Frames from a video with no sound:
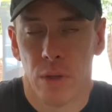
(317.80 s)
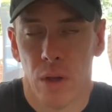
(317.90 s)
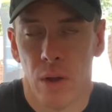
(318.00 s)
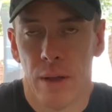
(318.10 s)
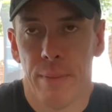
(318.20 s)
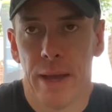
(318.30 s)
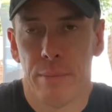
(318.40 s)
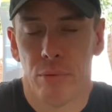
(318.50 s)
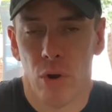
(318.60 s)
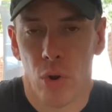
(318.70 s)
iPad
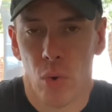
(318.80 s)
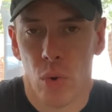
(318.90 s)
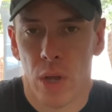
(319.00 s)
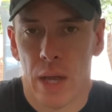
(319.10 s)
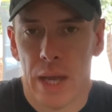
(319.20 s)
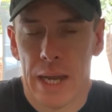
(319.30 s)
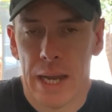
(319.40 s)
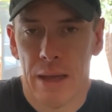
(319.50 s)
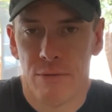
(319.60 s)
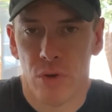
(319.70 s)
Pro
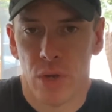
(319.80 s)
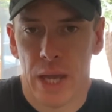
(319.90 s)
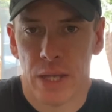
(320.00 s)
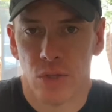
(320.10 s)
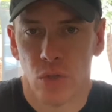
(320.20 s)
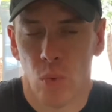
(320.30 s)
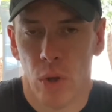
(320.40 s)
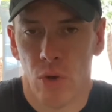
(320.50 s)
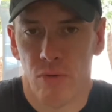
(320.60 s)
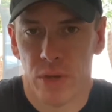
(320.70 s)
11 and
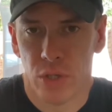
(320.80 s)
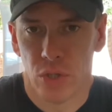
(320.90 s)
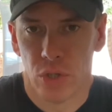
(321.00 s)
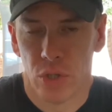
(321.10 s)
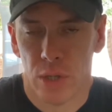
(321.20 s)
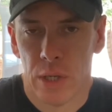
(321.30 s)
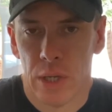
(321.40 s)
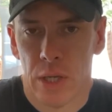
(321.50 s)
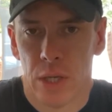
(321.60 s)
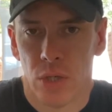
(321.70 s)
12 inch.
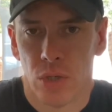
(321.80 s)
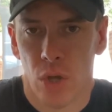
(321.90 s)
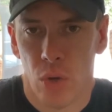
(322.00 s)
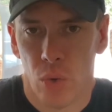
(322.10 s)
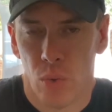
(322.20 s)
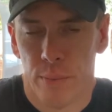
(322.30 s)
So